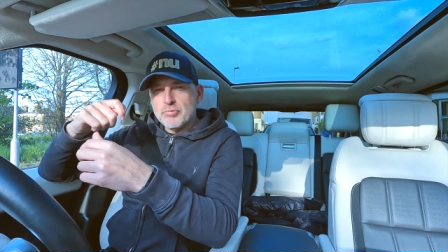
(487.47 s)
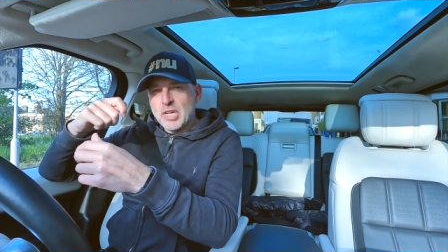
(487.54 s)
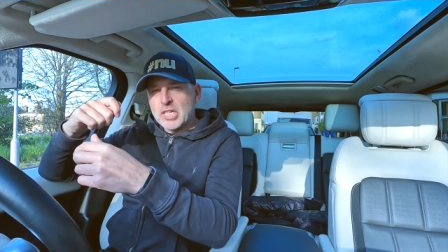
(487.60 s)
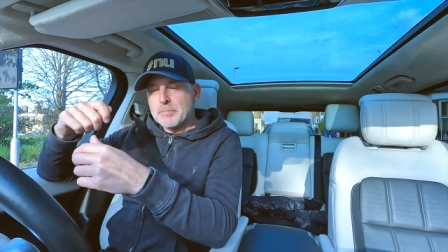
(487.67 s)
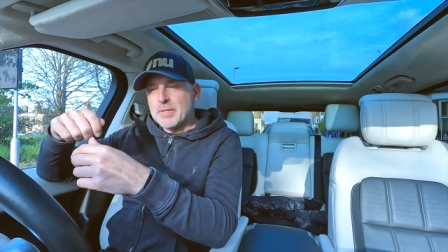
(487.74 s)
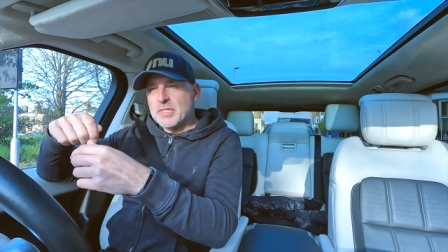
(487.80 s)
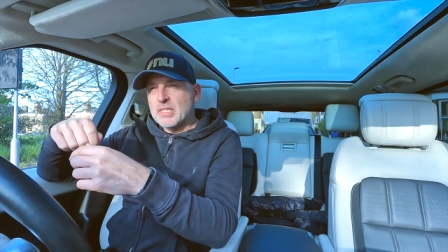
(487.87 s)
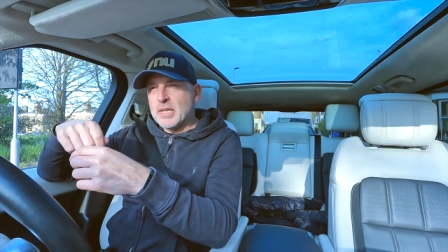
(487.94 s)

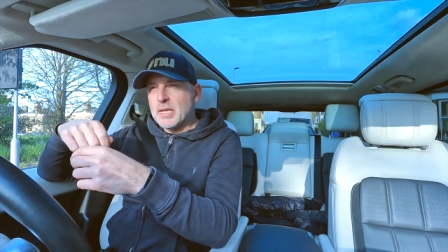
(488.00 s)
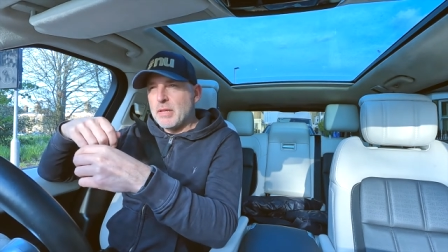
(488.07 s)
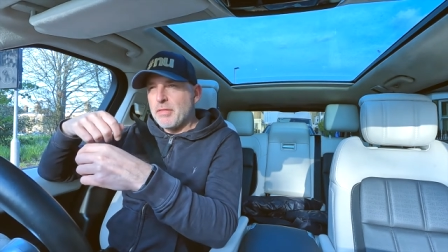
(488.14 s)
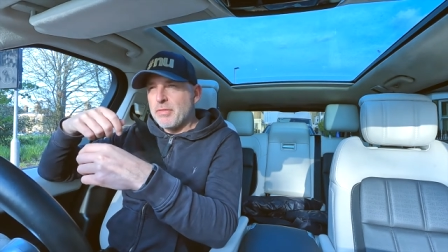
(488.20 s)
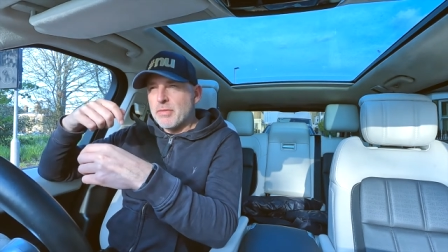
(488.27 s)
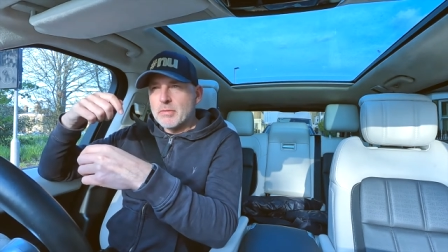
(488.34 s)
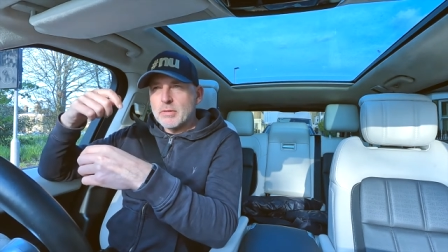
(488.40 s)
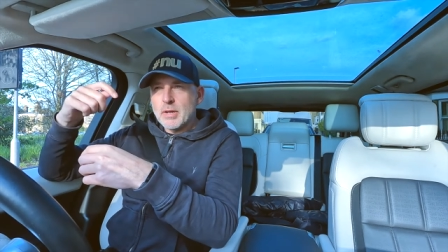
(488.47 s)
Brush my
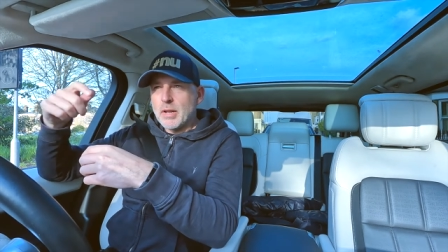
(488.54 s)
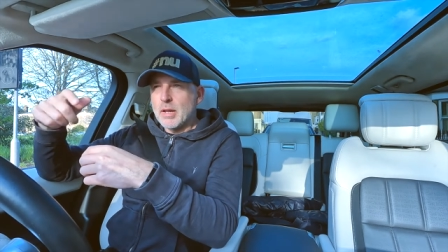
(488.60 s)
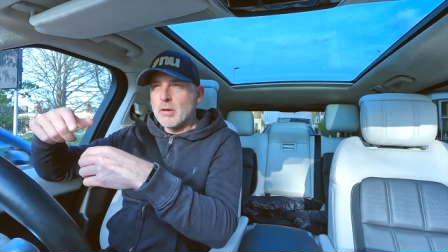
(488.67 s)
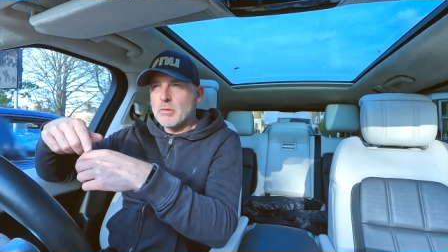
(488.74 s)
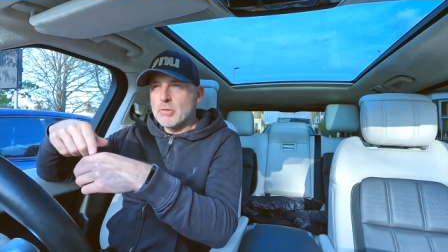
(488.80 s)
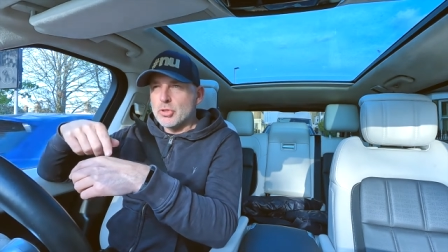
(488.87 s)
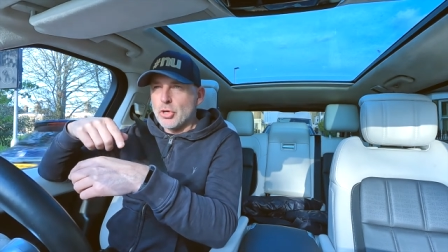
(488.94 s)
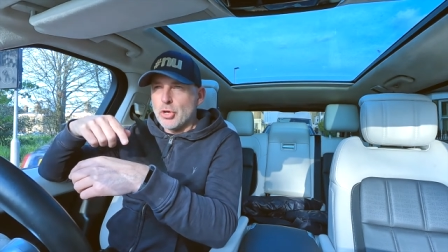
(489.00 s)
teeth,
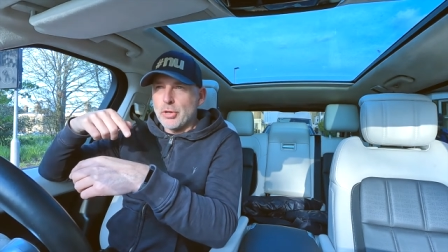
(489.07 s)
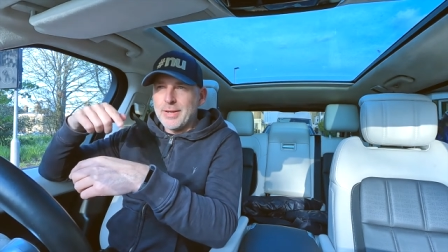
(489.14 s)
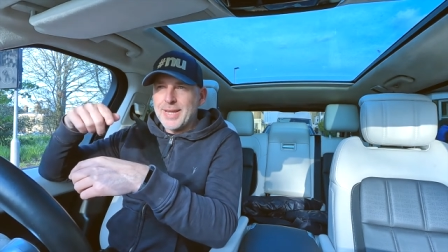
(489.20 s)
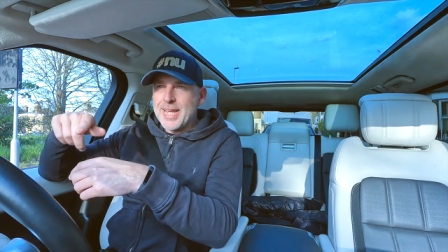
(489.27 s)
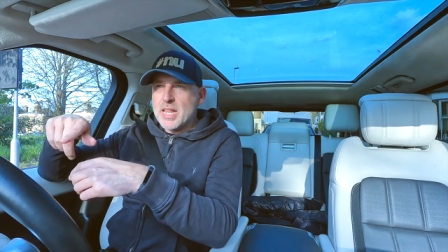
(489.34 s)
clothes on,